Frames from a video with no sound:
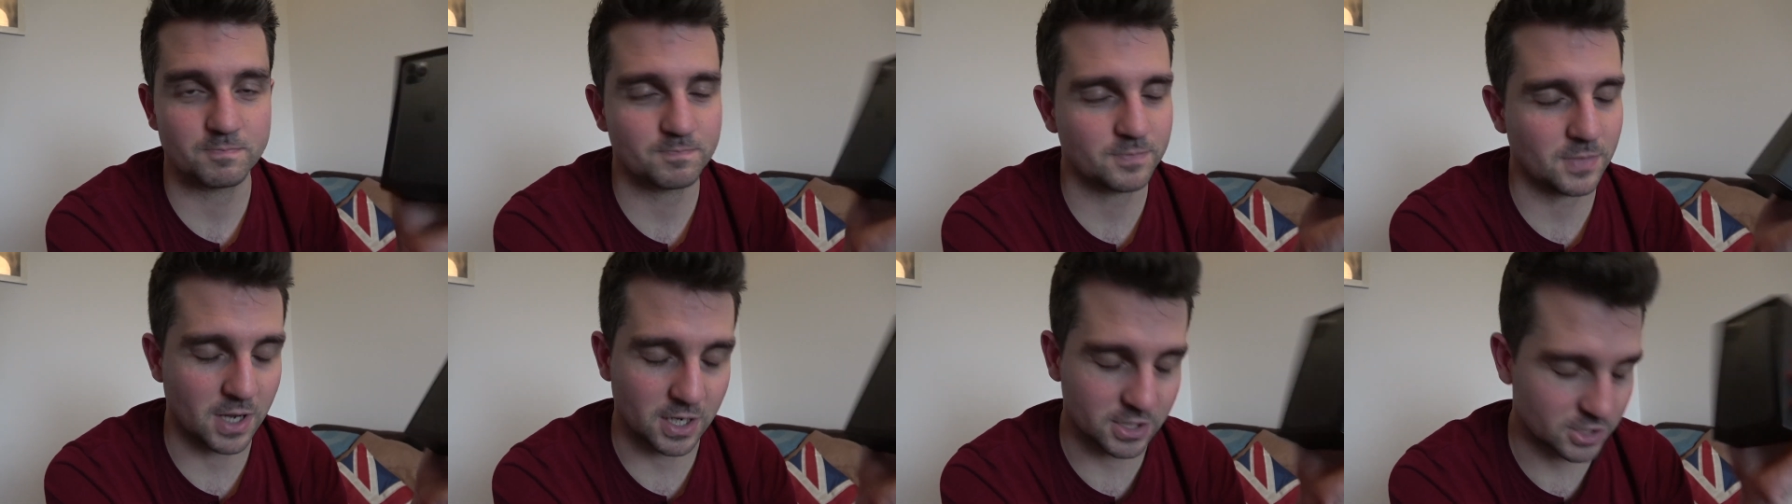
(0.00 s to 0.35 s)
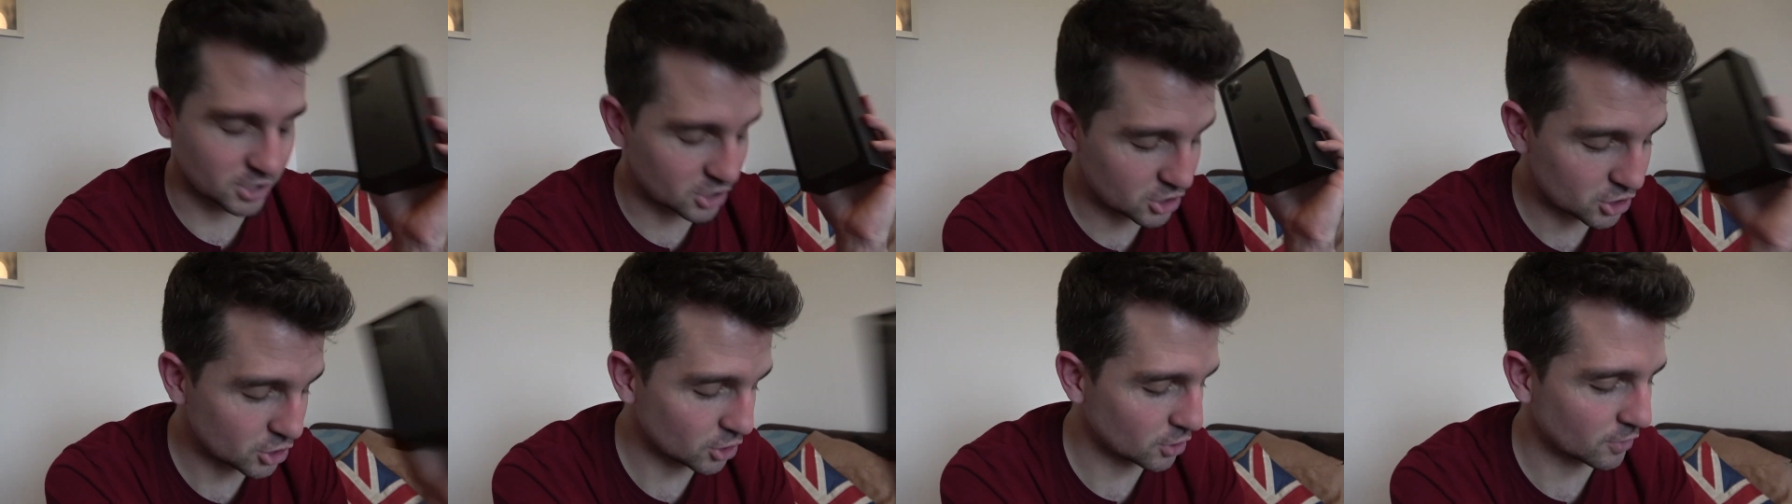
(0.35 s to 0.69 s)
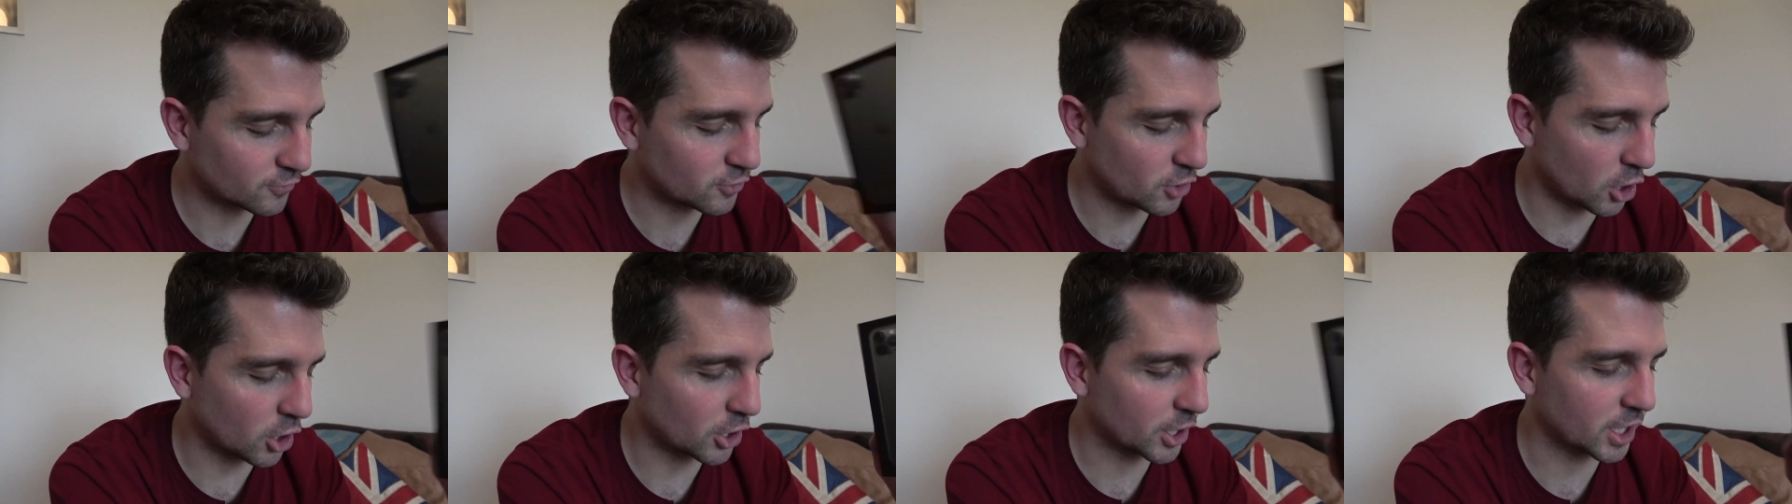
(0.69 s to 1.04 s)
I should
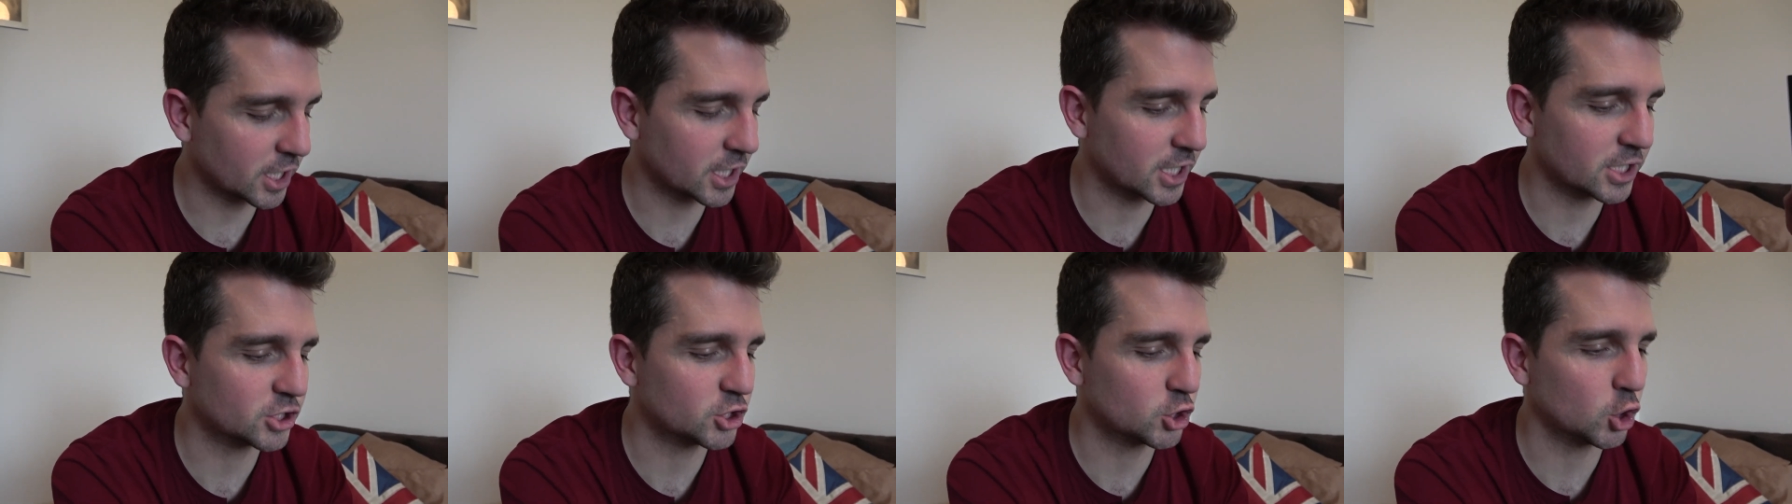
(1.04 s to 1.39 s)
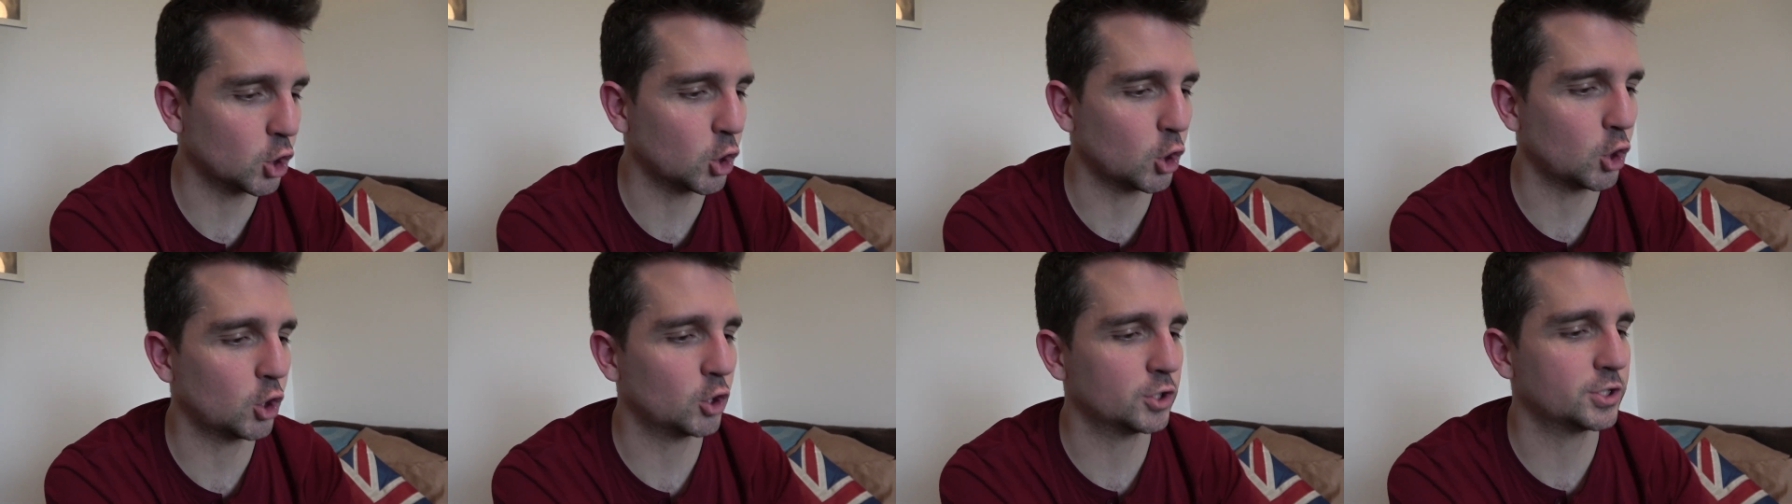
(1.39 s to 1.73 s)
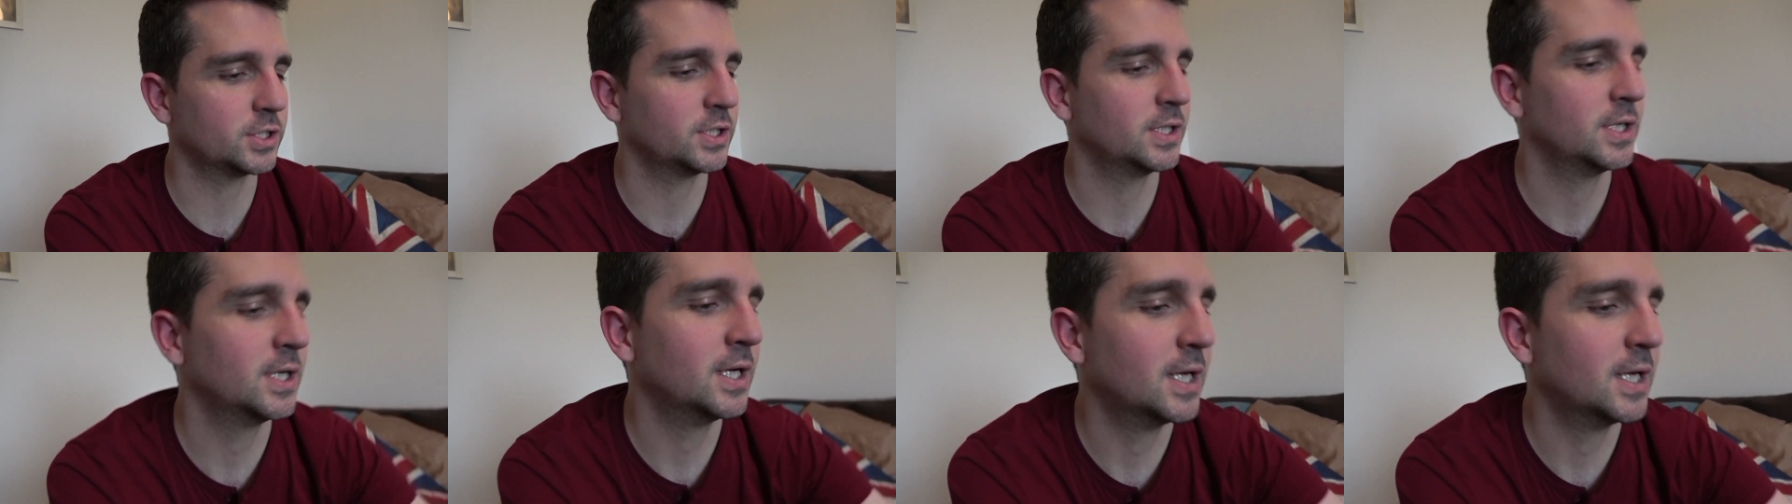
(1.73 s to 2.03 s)
have got it insured.